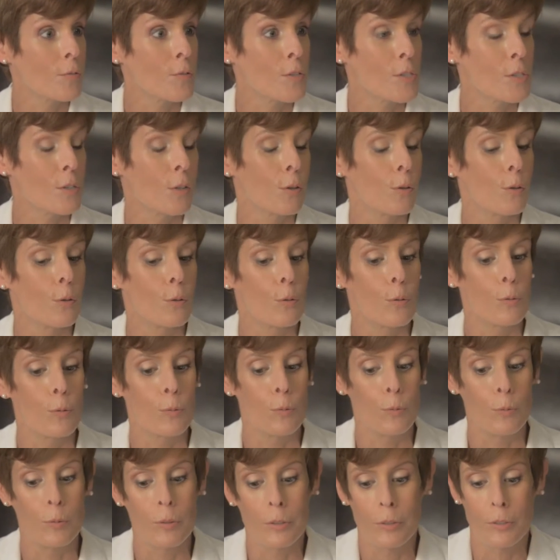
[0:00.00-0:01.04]

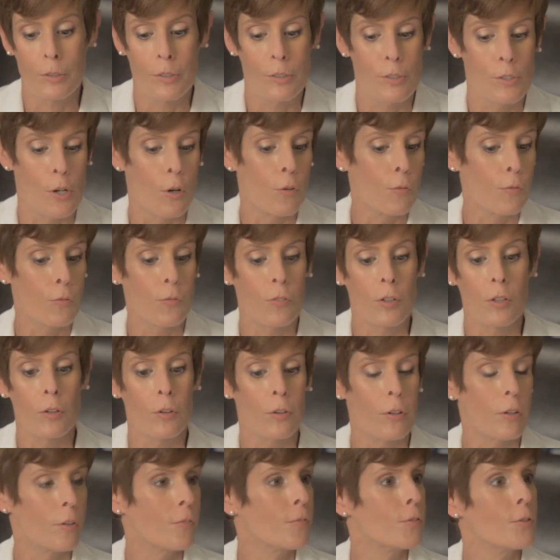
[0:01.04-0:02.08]
So don't feel
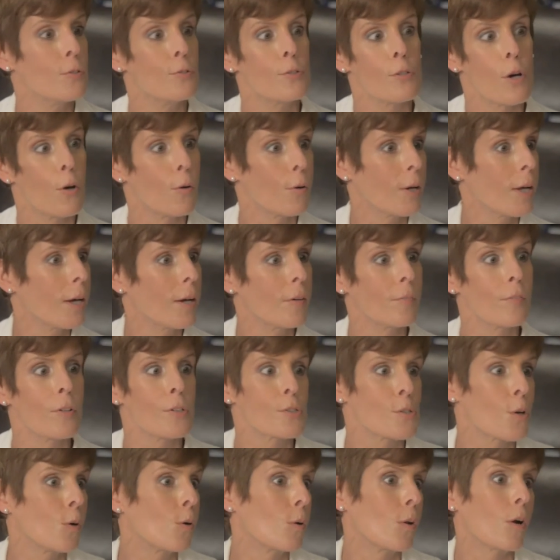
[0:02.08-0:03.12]
that if you don't have
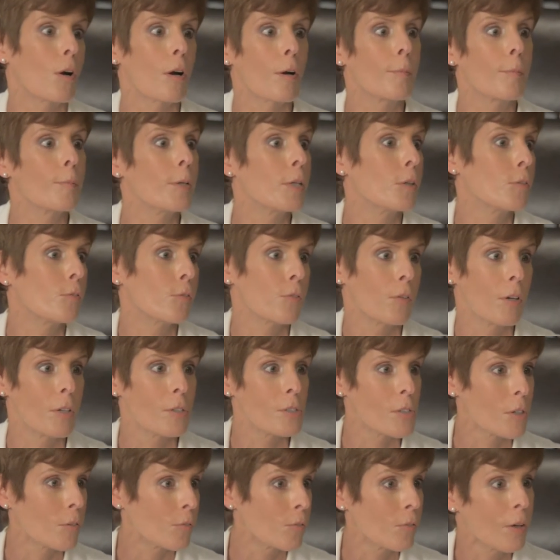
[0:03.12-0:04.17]
this whole army of
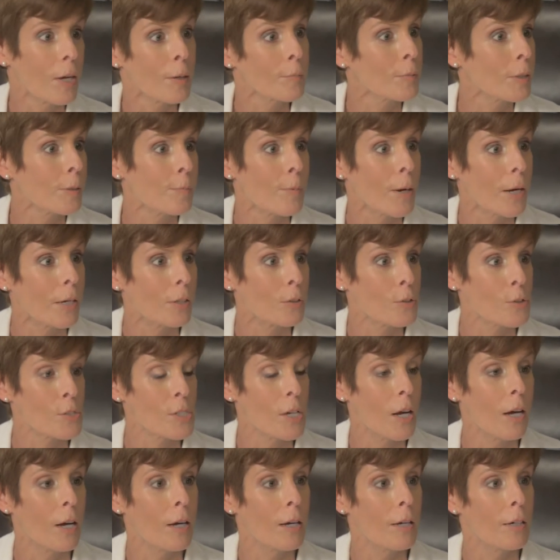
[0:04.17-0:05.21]
friends and family by your
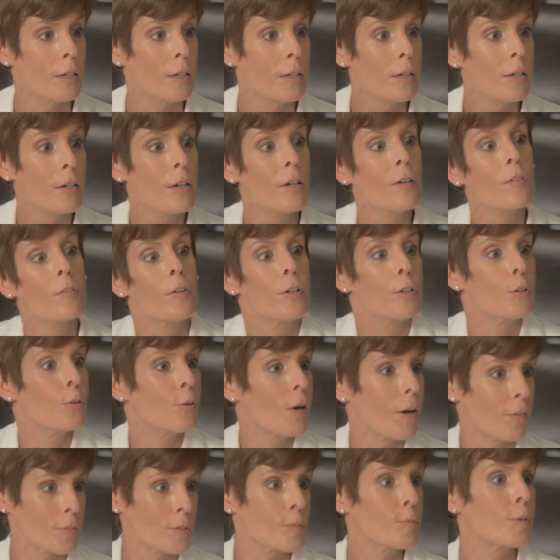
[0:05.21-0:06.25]
side, that you
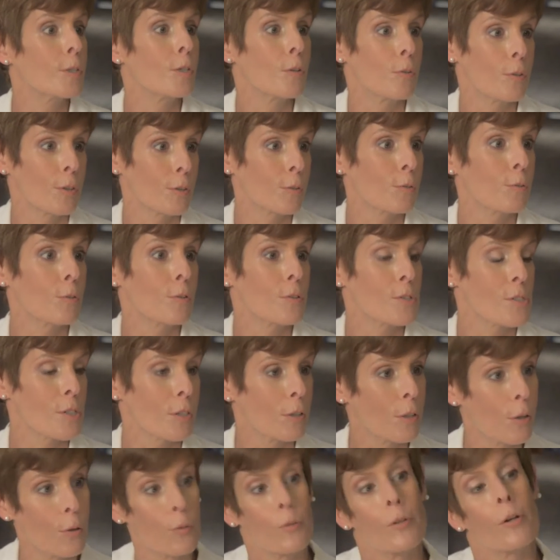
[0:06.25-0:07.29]
have to be going through this alone.